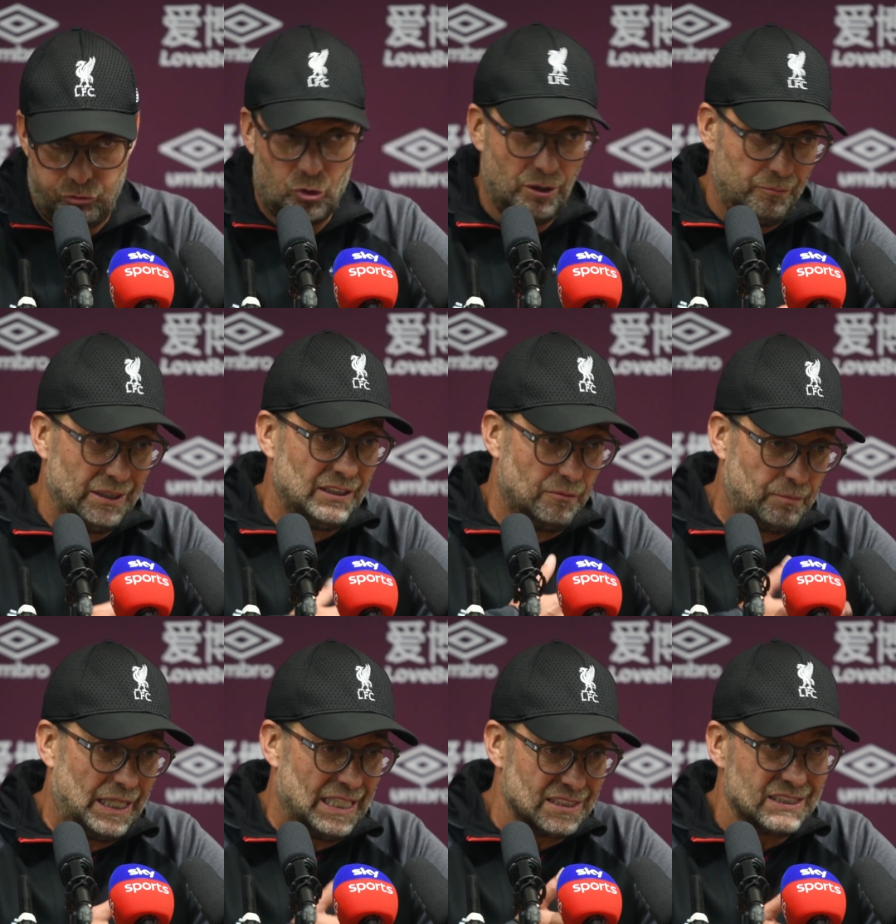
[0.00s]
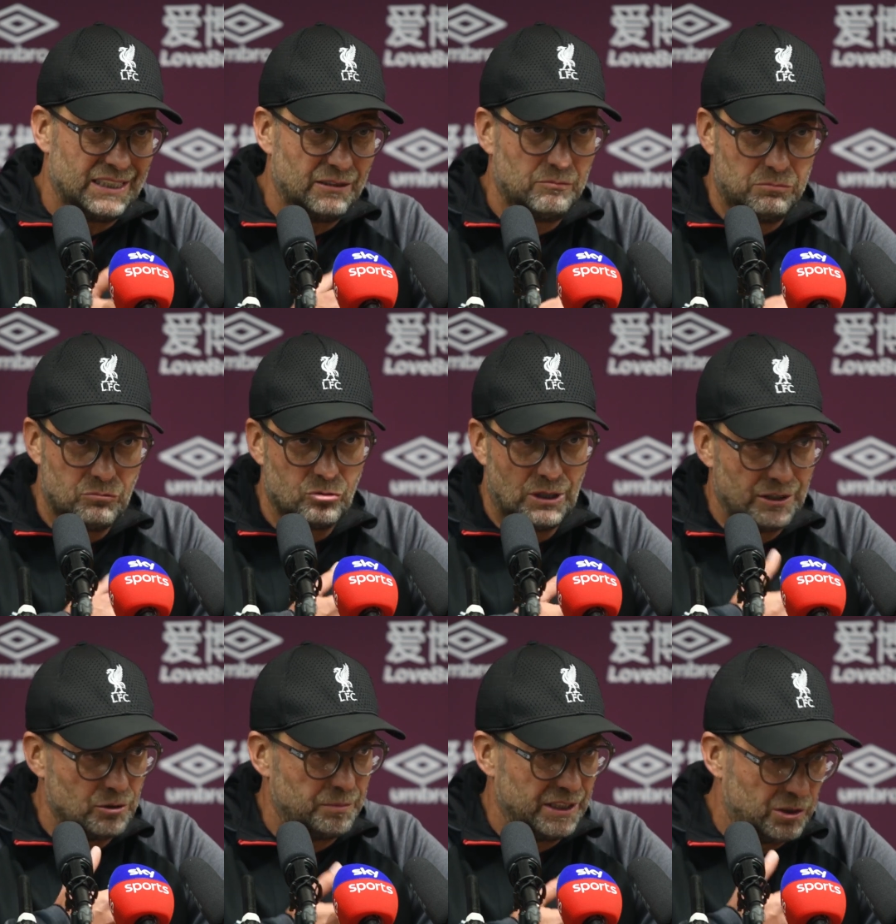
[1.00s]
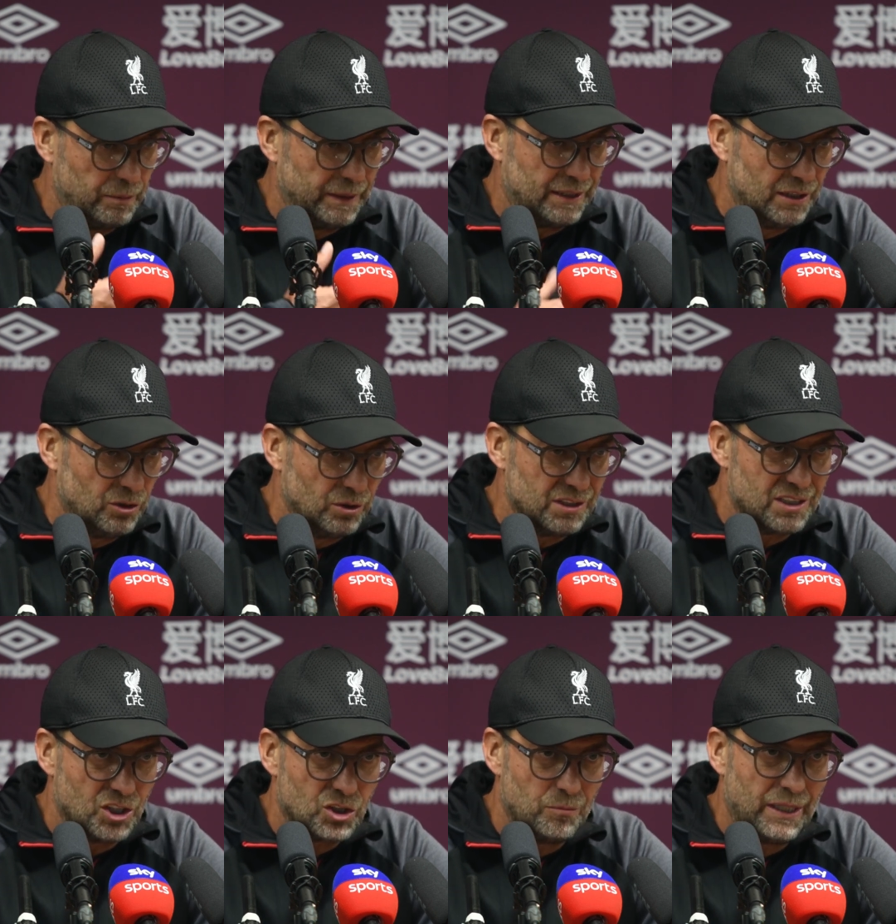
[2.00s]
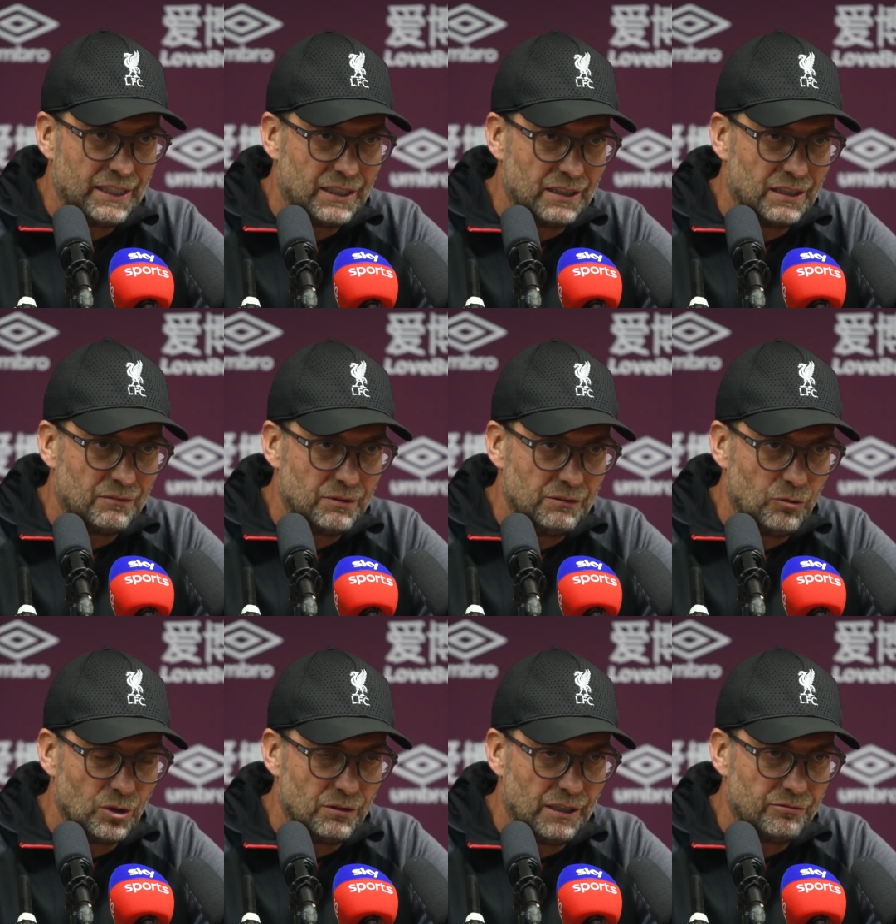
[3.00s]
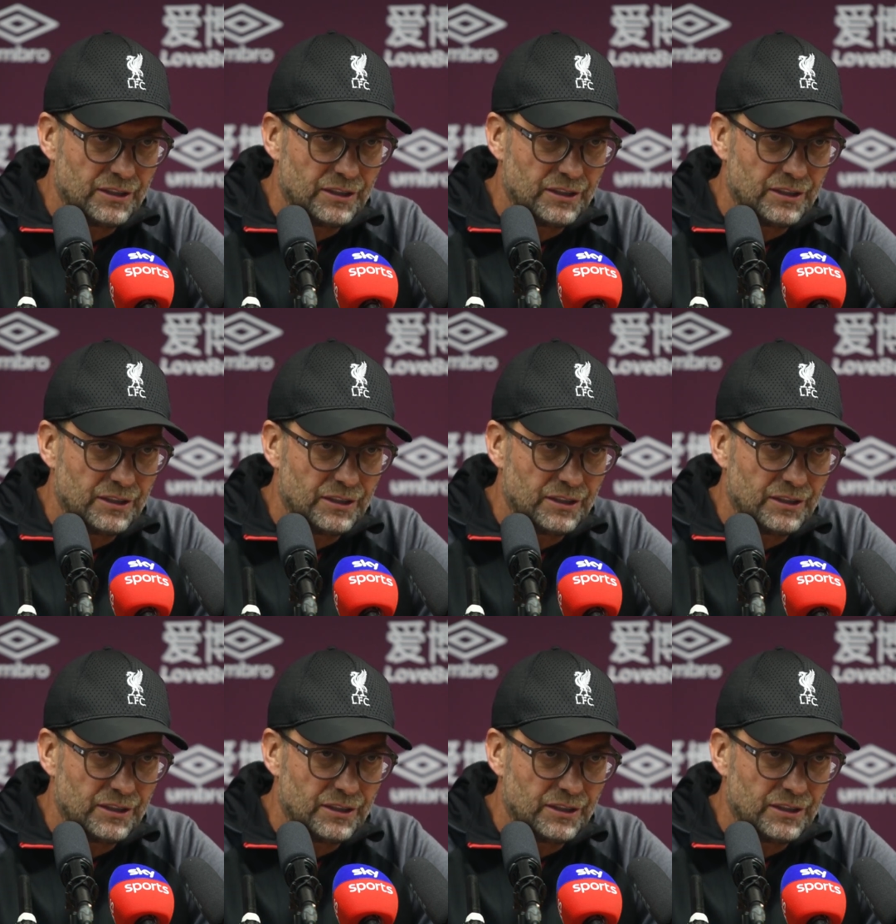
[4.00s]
immediate passing, trying to be quick in your decision making, that we want to have